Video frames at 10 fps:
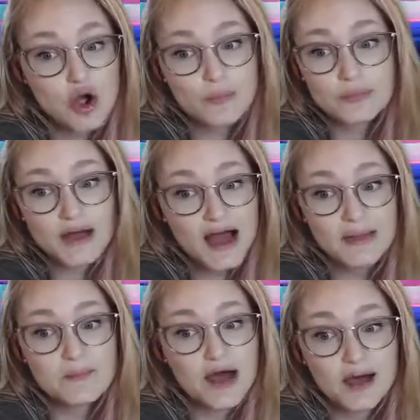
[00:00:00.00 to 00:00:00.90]
nope,
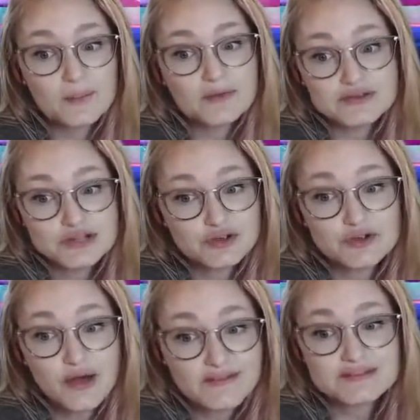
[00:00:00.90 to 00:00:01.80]
I'm up, so
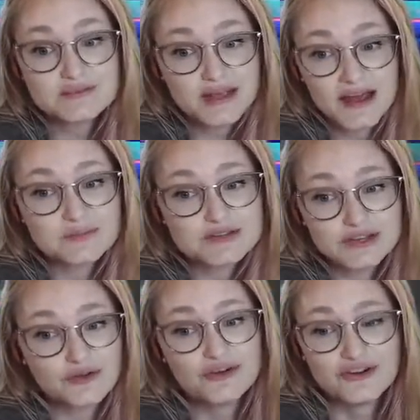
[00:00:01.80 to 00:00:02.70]
you have to be up
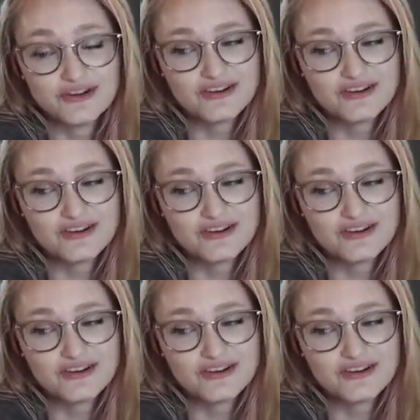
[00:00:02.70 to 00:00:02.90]
too.